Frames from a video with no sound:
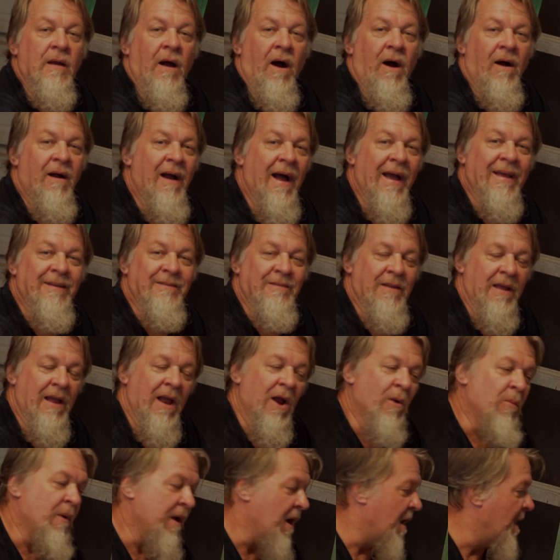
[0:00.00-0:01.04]
All right,
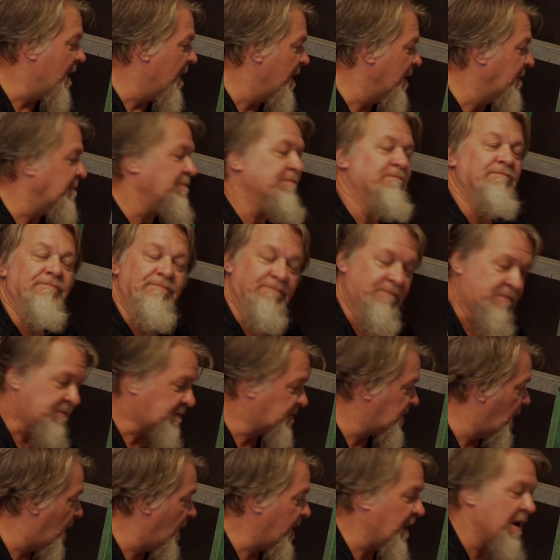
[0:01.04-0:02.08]
here we are
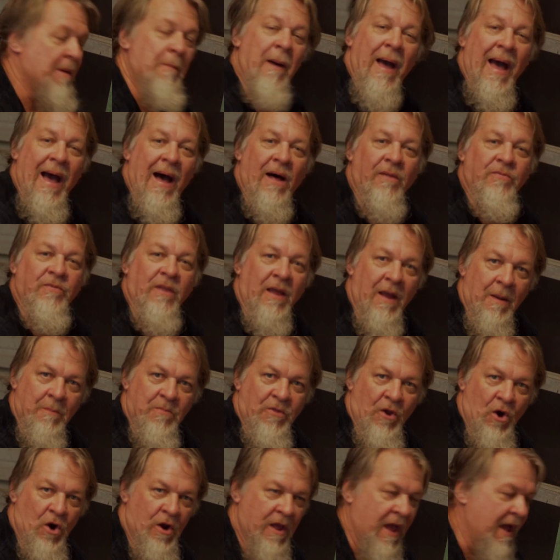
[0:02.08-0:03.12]
talking about the
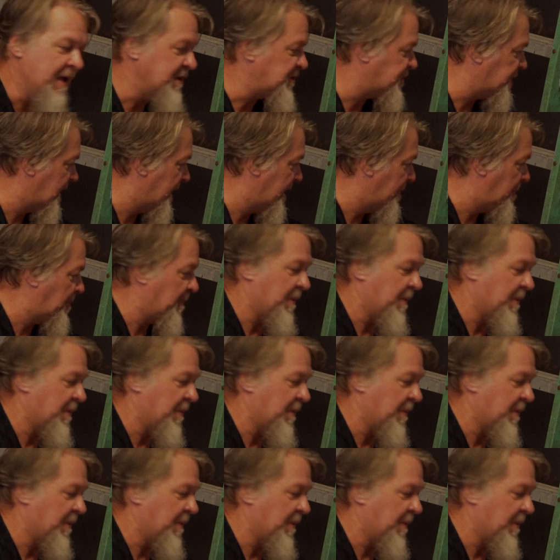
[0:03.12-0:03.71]
M38 Jeep.